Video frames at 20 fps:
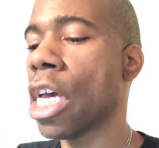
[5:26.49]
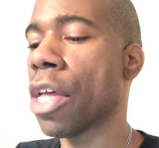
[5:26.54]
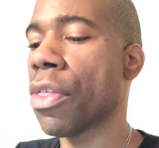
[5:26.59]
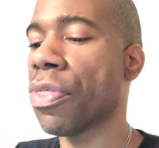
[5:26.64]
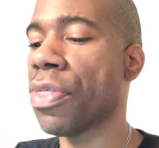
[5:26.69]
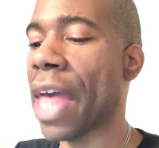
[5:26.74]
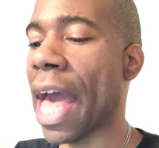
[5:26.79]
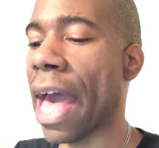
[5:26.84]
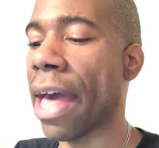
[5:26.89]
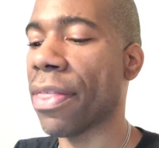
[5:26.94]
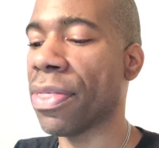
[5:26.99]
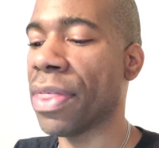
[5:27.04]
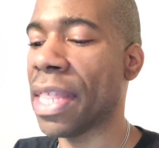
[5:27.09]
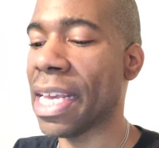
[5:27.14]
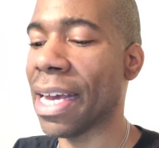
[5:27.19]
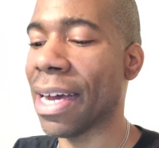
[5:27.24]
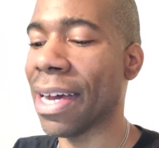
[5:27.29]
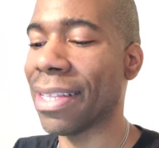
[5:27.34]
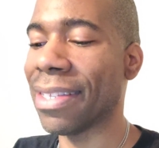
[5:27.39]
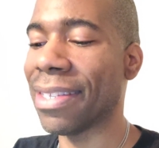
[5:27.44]
that
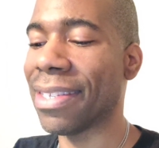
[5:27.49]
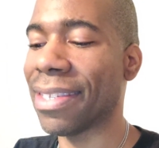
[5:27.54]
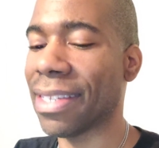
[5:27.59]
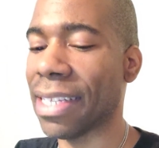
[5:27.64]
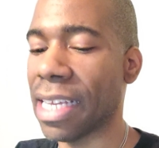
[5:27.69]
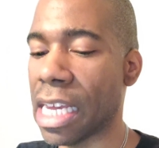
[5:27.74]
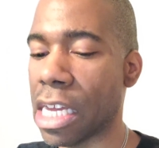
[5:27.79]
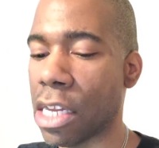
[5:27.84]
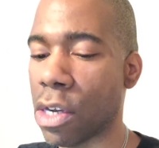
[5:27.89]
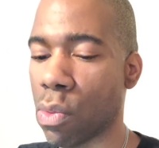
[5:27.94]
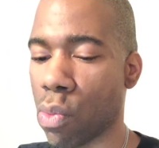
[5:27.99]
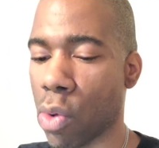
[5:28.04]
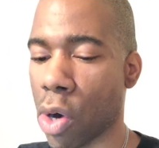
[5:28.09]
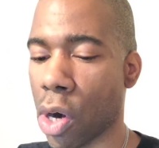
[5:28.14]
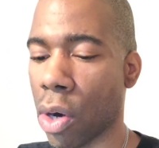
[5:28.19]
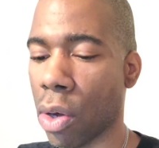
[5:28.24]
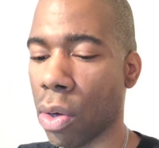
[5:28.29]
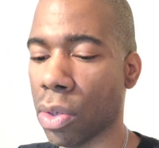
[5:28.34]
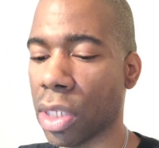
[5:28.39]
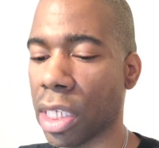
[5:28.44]
the unseen
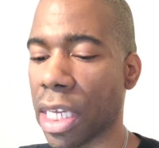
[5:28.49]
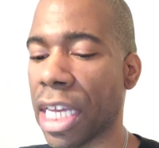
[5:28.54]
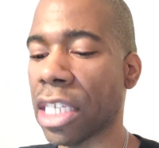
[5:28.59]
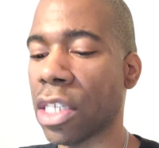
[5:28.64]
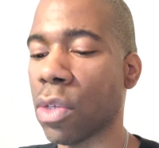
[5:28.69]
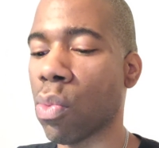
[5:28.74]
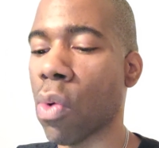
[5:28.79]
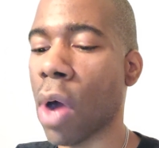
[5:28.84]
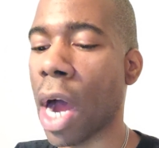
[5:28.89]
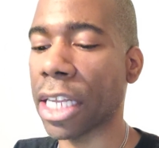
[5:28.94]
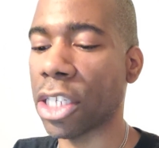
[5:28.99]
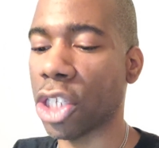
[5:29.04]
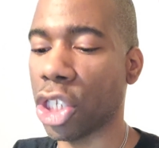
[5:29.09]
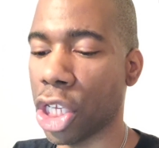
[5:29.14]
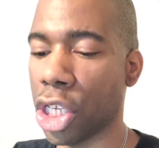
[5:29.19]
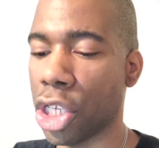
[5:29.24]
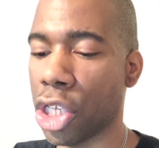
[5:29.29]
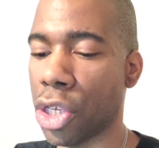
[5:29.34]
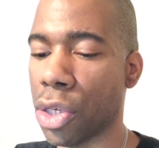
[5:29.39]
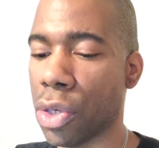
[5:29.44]
world is
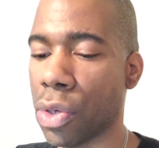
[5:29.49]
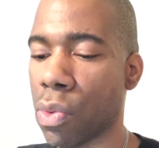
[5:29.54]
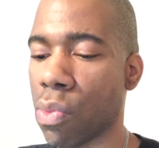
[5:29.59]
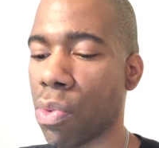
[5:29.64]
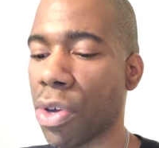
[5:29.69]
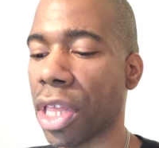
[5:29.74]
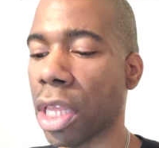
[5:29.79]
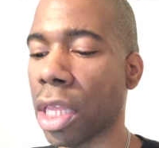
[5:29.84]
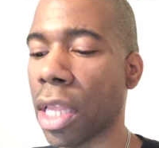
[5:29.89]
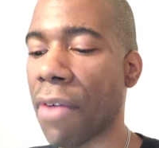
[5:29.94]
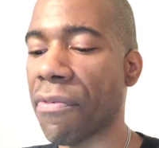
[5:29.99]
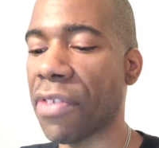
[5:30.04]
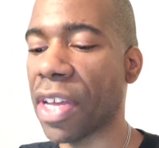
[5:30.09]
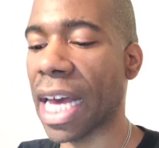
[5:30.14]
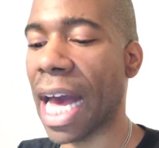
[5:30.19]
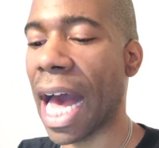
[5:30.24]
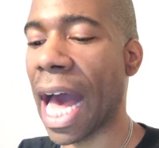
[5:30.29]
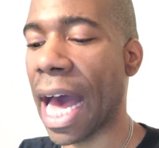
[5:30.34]
watching you with loving